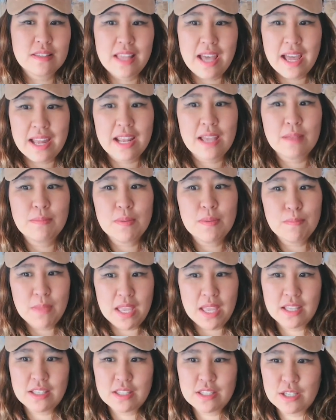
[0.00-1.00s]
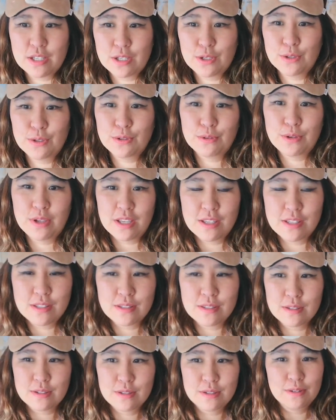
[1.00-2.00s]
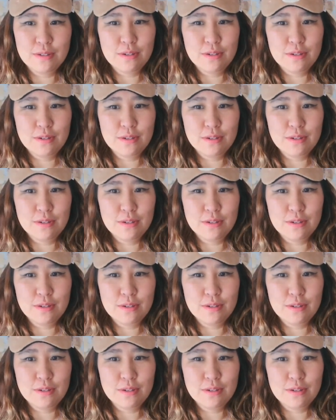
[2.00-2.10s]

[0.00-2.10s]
that had been made to his